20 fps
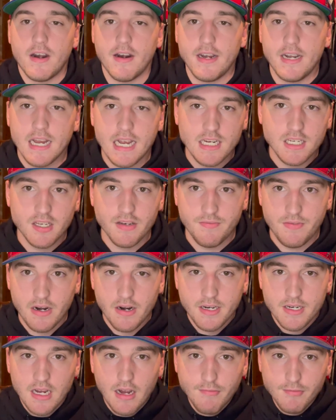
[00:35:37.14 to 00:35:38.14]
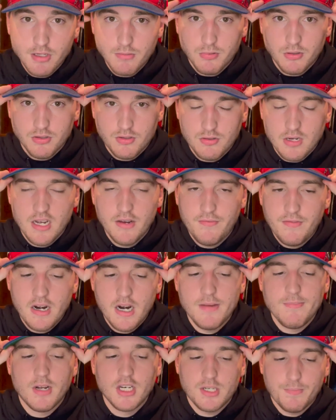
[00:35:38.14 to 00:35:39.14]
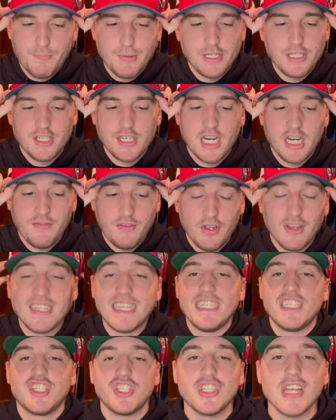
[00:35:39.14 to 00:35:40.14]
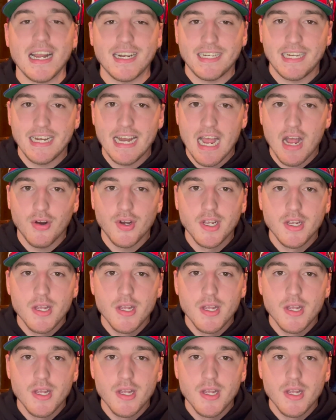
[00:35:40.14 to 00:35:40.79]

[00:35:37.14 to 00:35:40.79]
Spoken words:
nice and very comfortable. So I very much appreciate if you at least checked it out.